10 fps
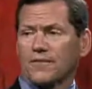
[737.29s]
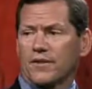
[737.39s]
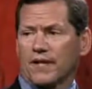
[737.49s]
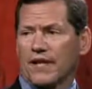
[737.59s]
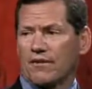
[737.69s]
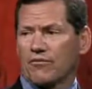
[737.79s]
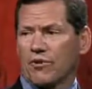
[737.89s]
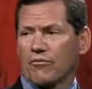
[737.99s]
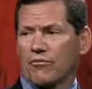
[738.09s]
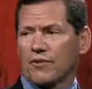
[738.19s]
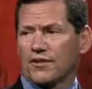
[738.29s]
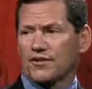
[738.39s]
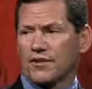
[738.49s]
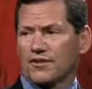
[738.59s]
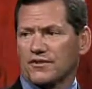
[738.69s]
can have no voice
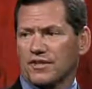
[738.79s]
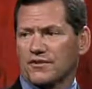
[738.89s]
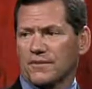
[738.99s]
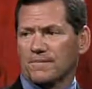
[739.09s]
in a system.